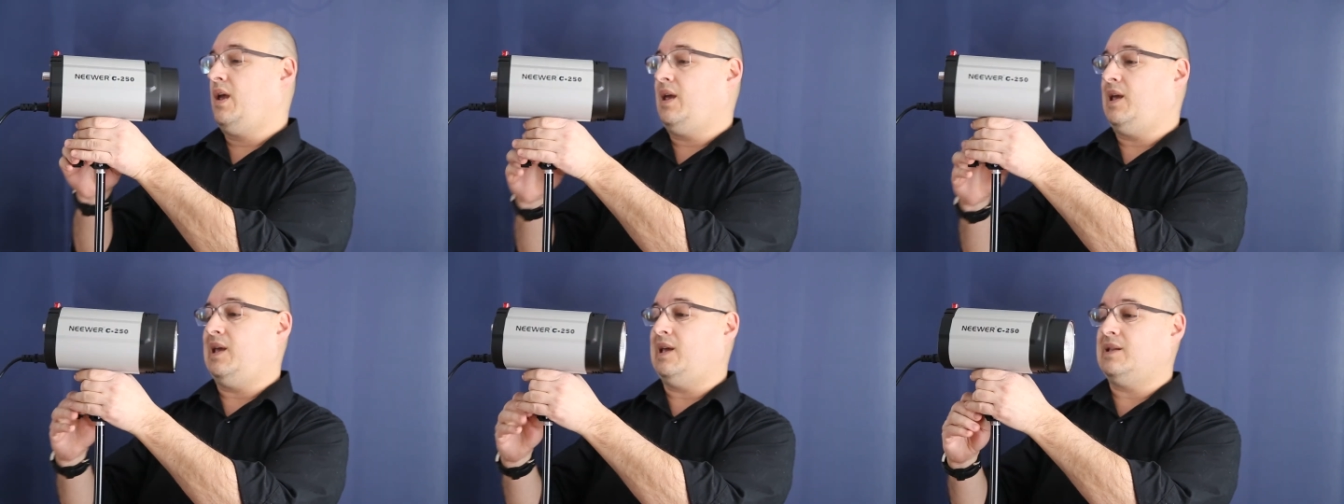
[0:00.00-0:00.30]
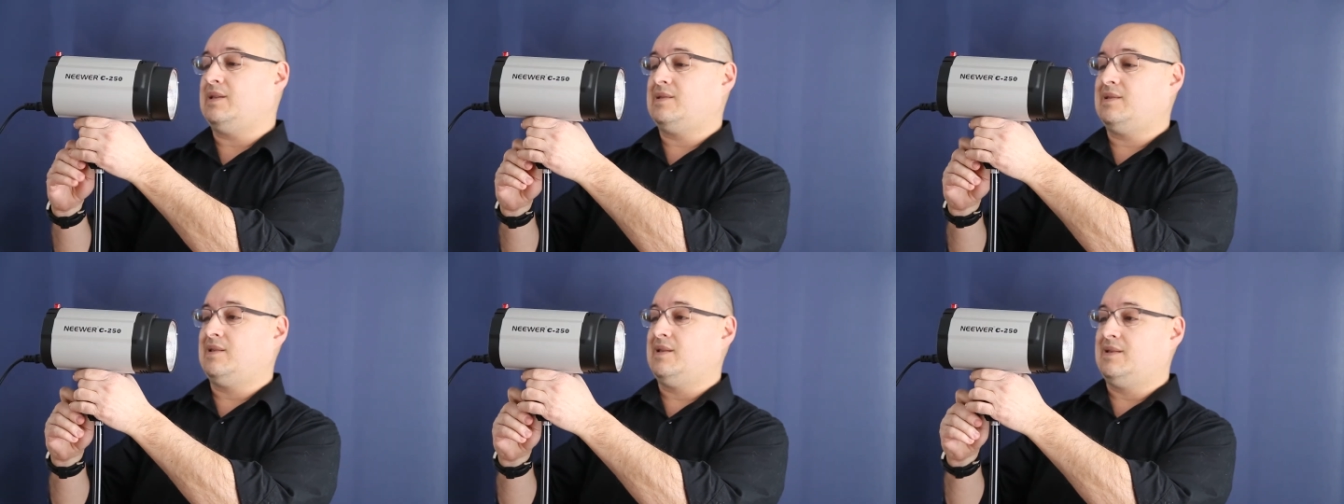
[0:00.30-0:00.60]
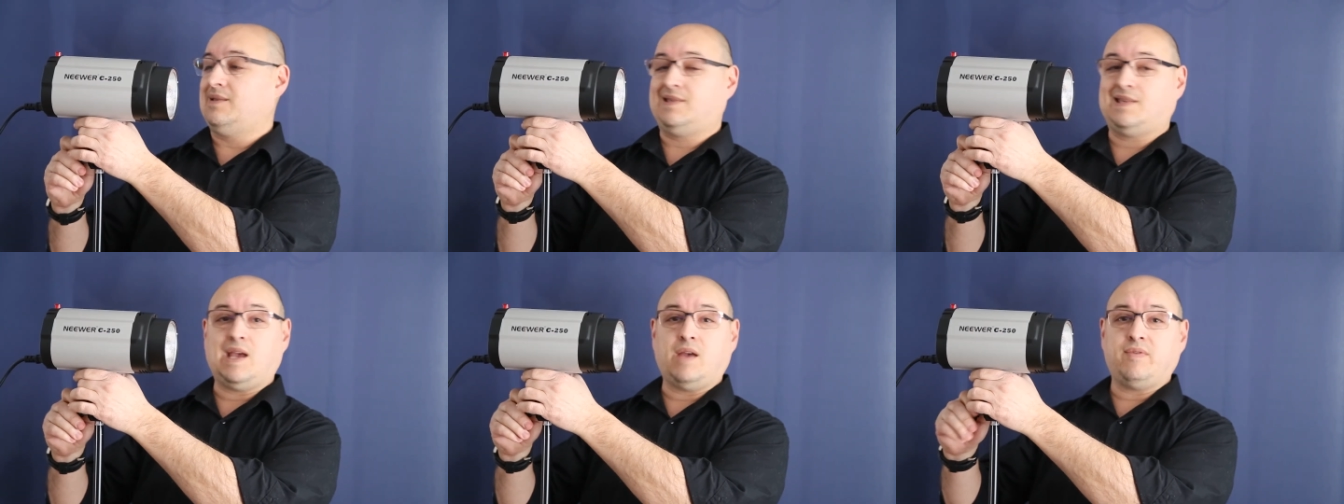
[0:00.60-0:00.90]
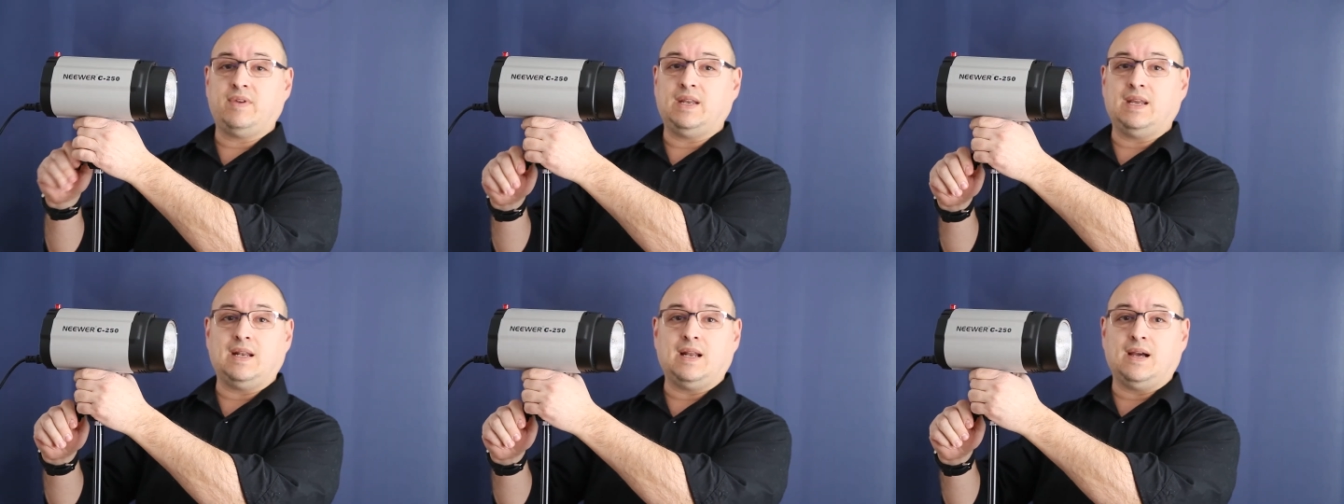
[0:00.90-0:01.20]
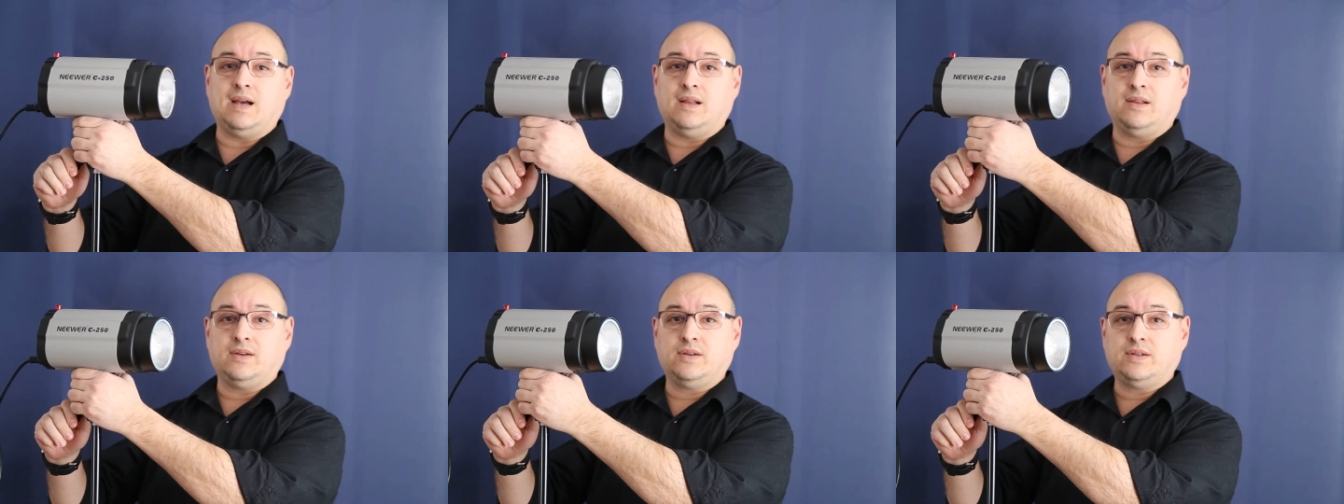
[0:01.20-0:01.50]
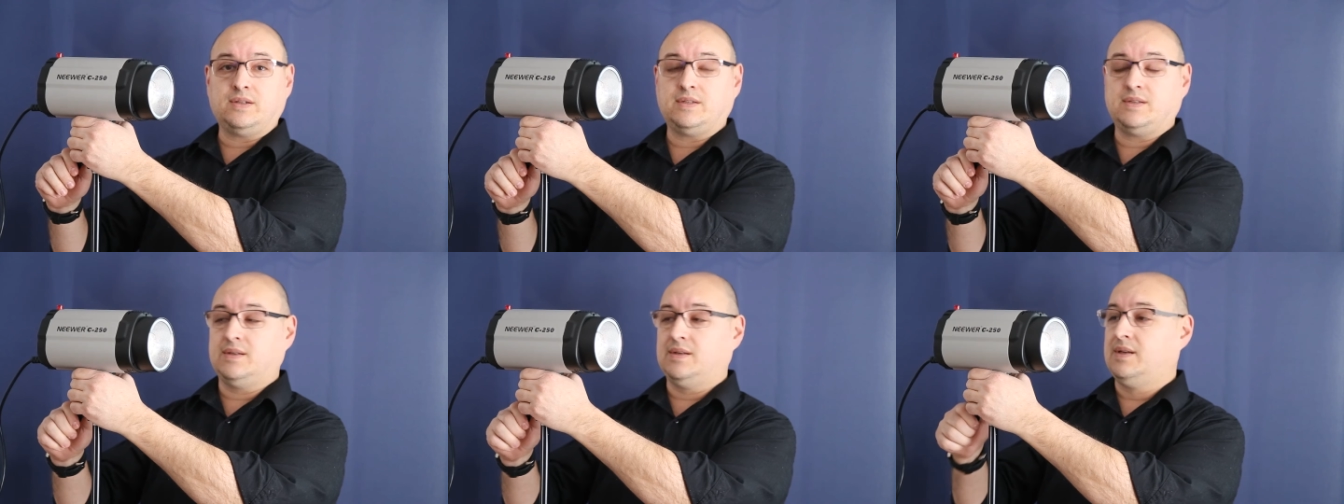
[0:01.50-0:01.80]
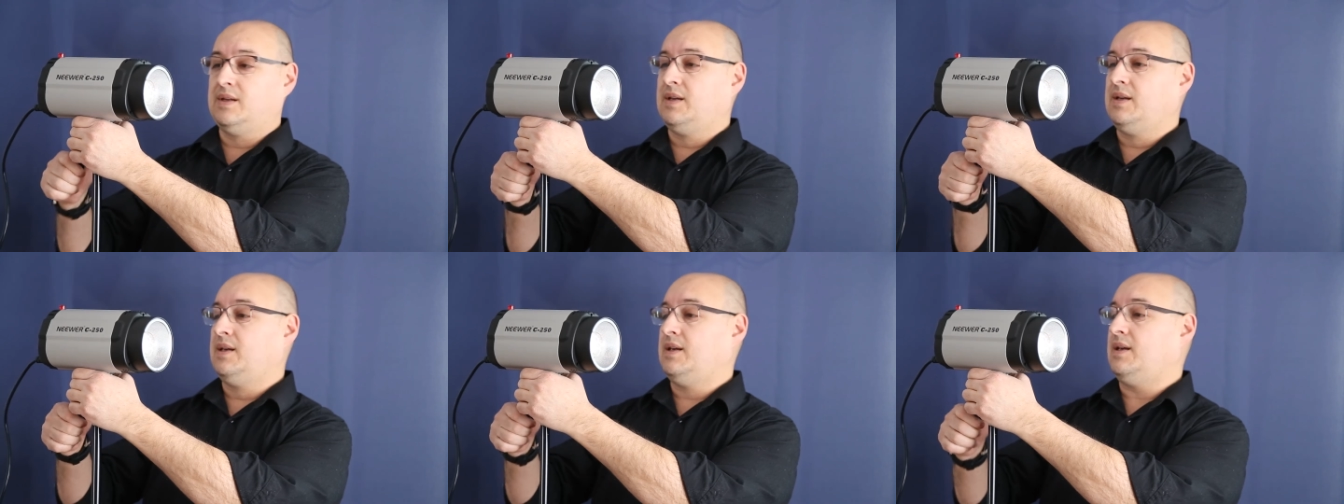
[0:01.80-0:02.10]
It's $70.
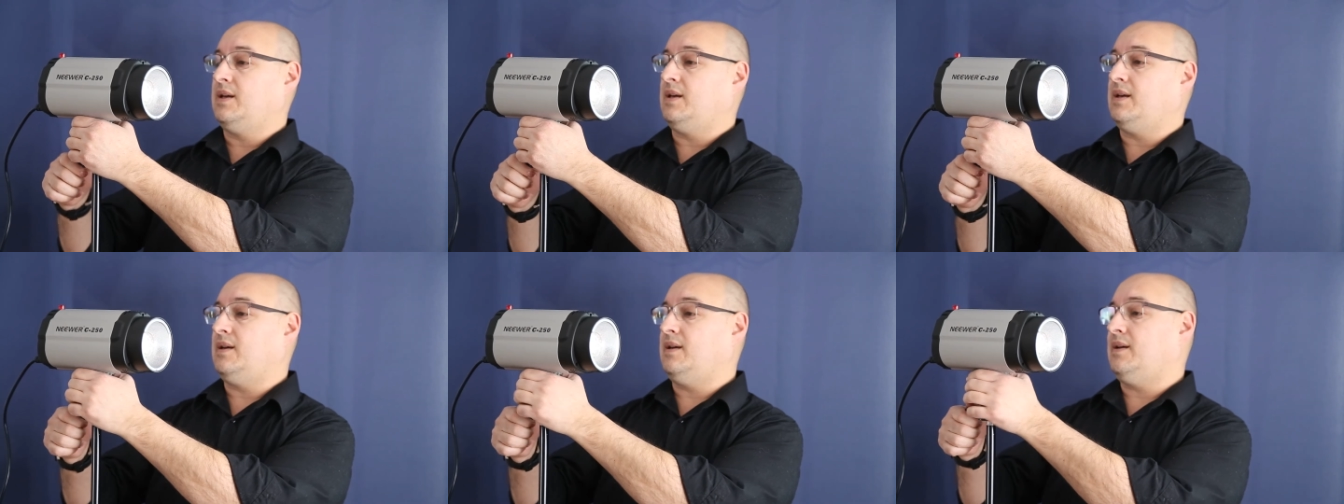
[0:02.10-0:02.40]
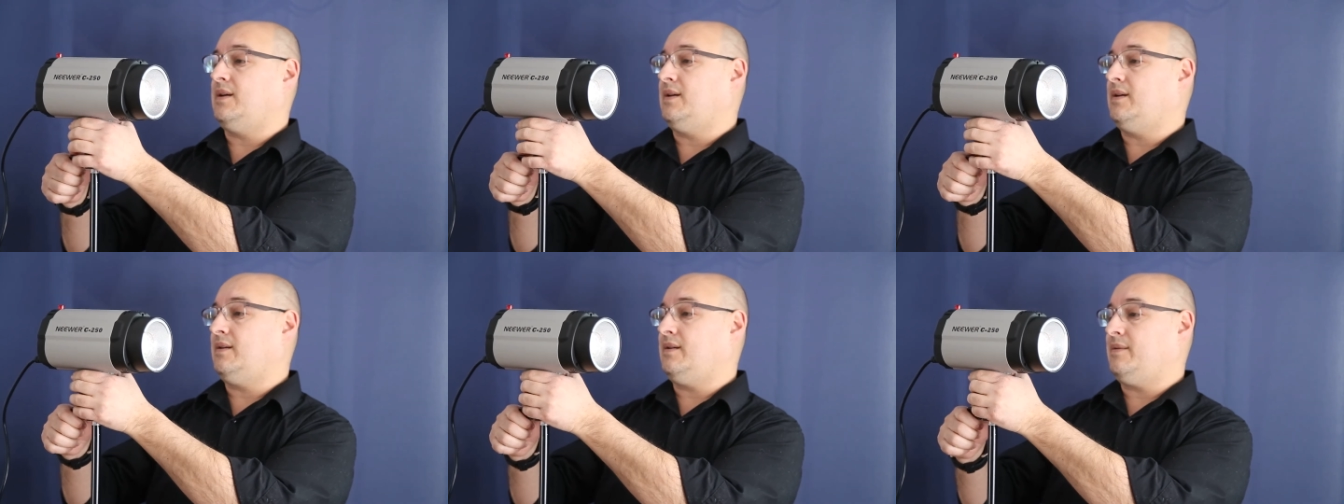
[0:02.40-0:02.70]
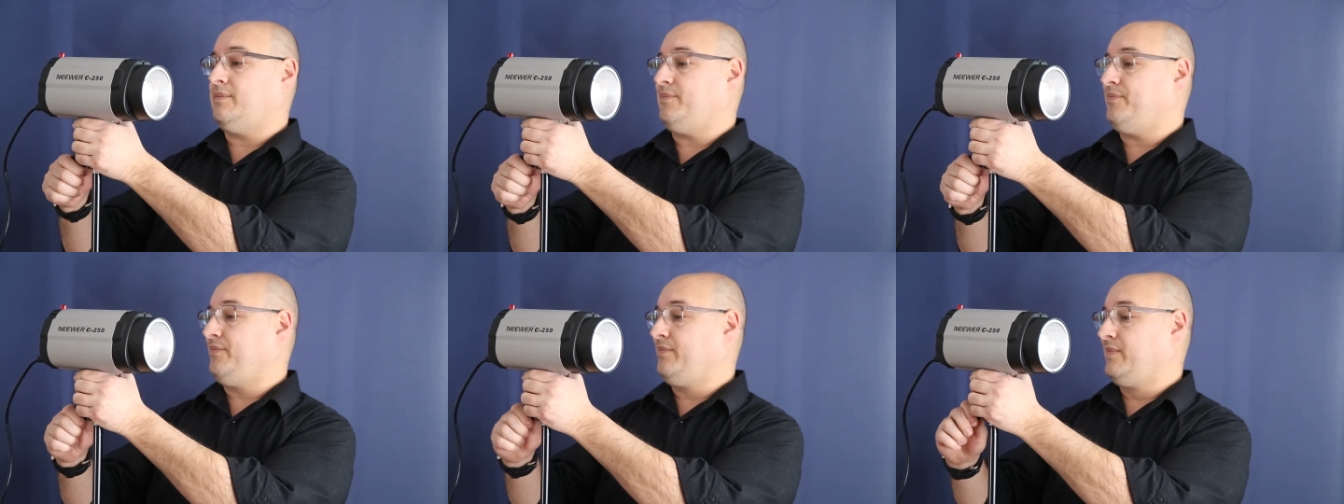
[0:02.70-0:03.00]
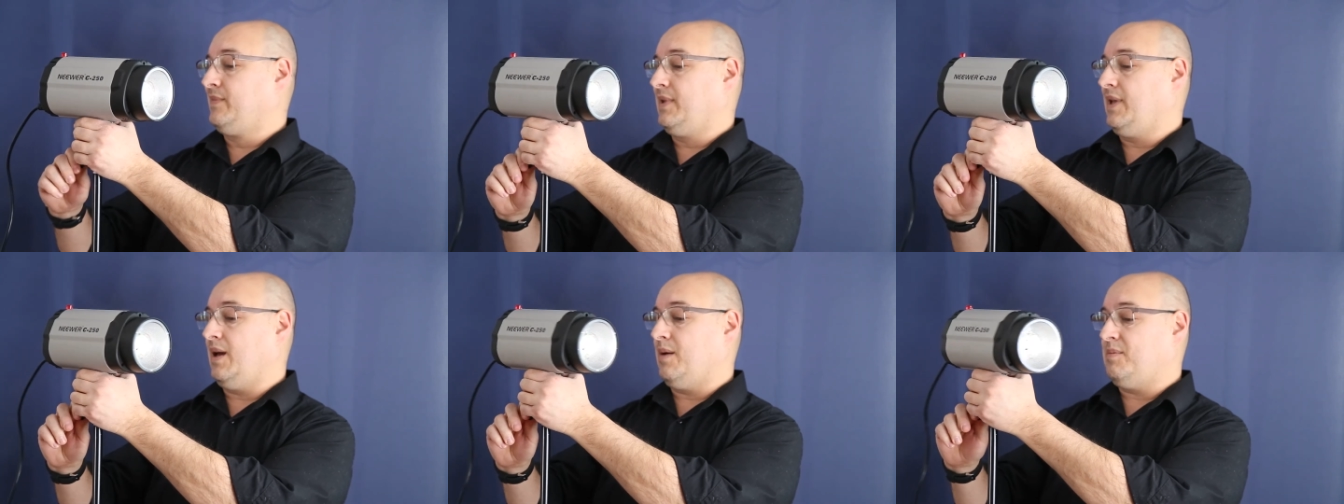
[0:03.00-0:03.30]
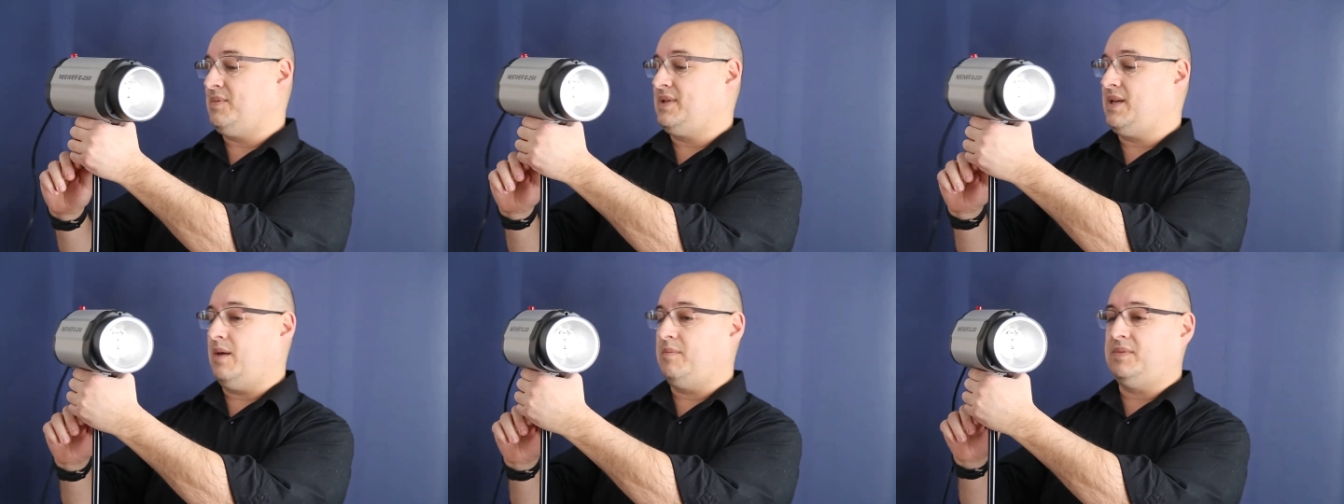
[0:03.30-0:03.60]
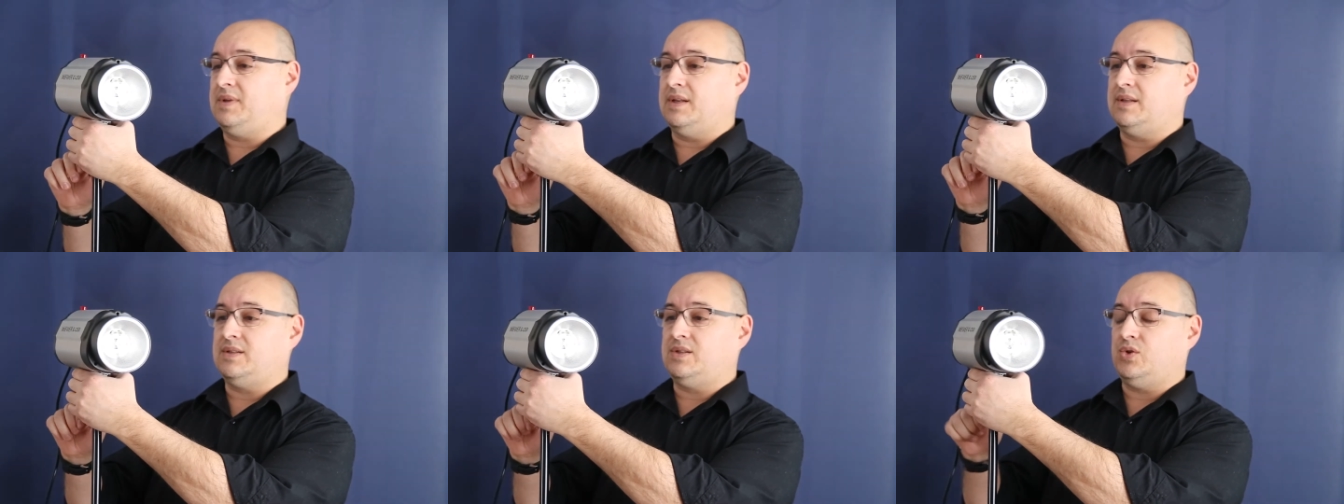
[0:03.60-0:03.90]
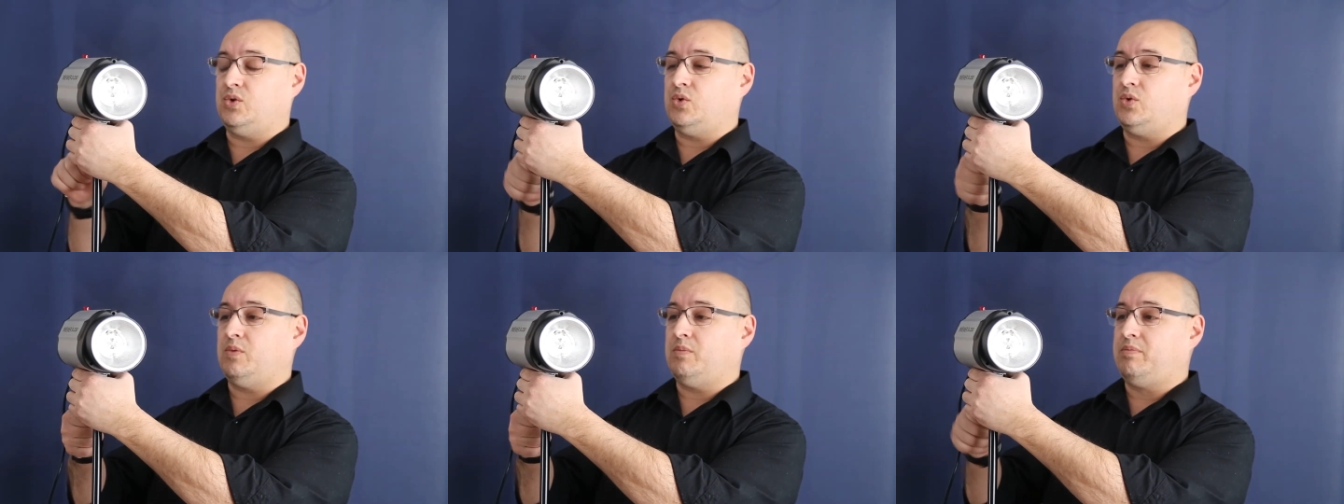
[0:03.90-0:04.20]
I'm tempted
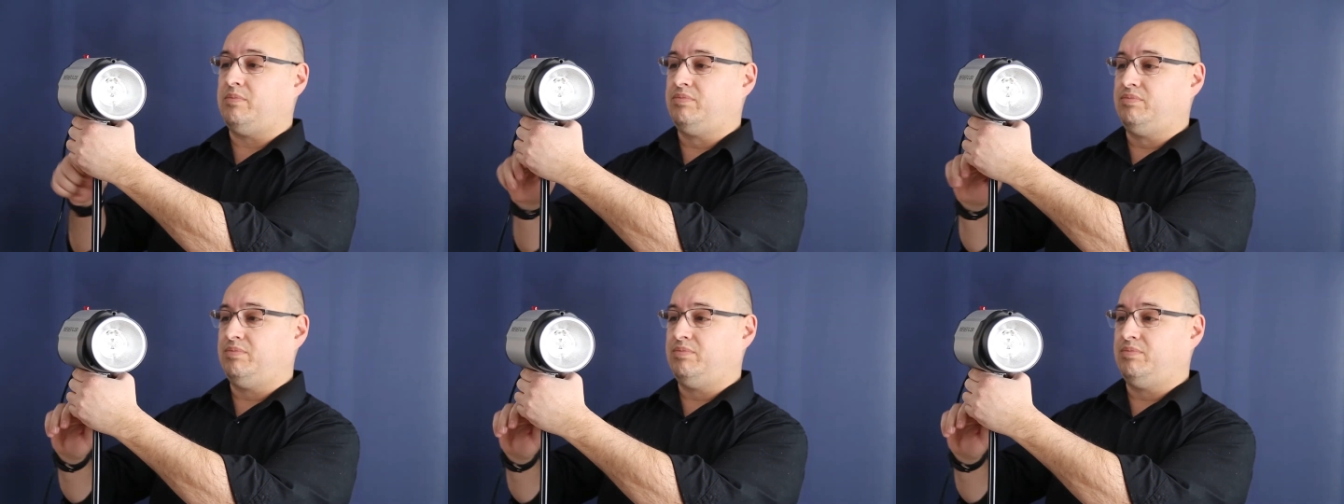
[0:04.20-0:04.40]
to